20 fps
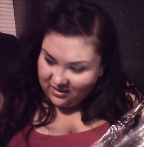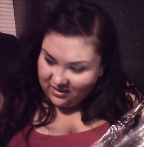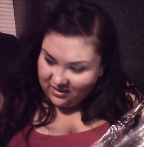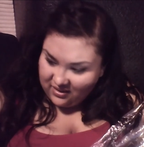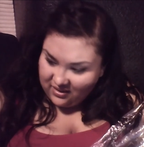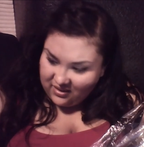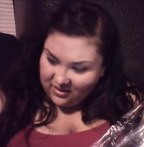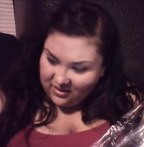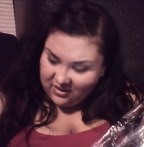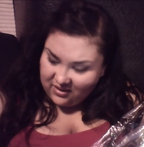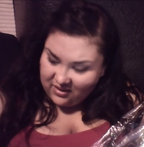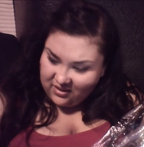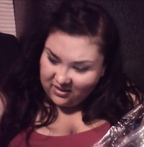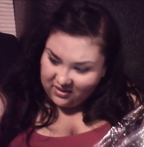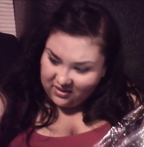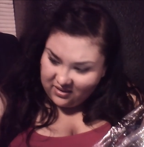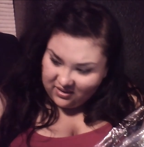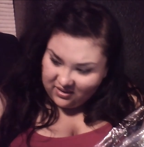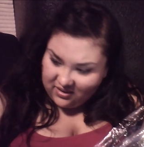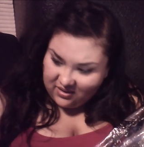
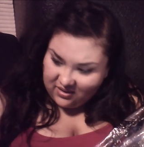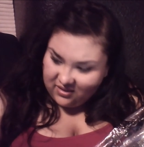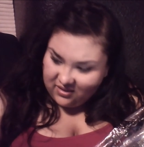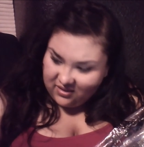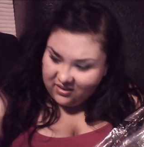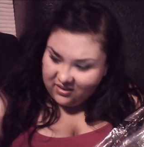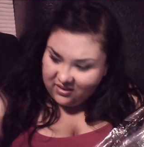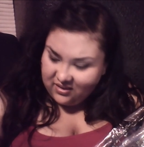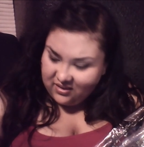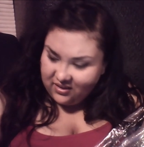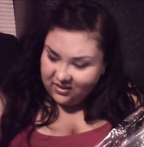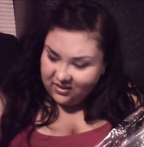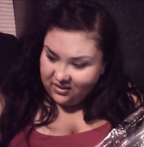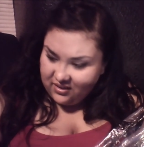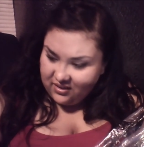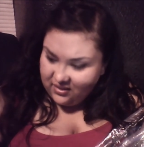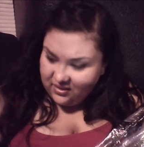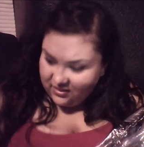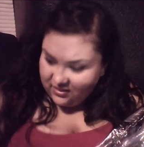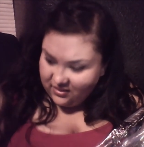
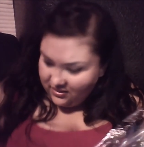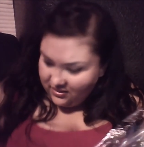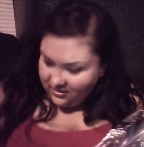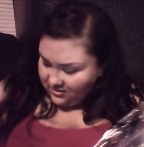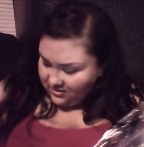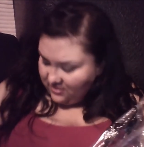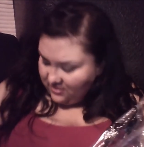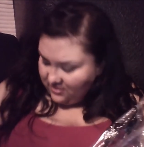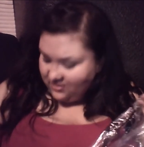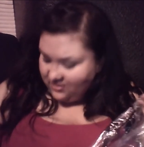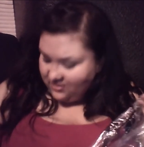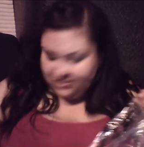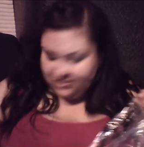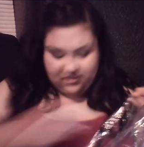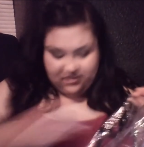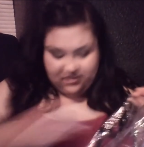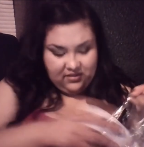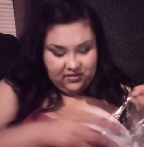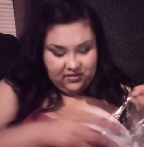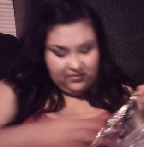
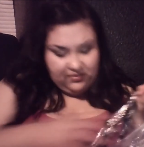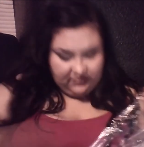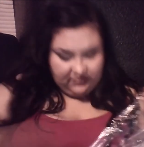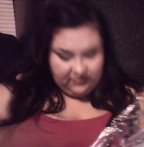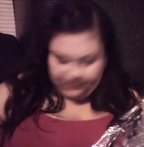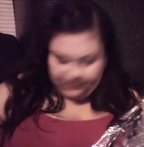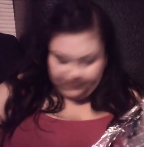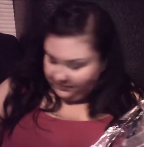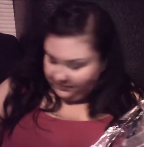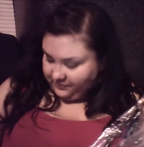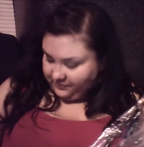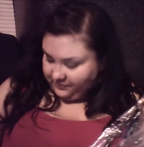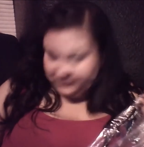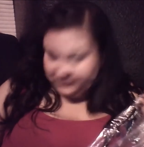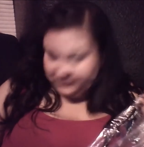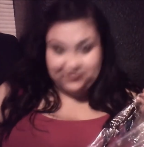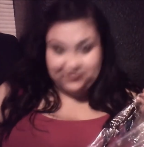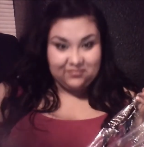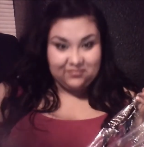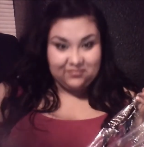
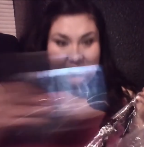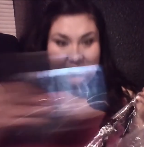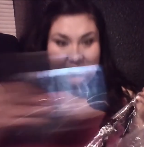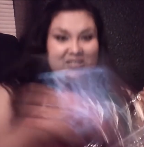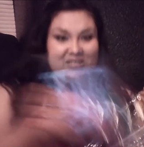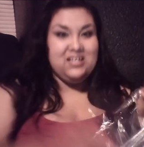Nothing is said.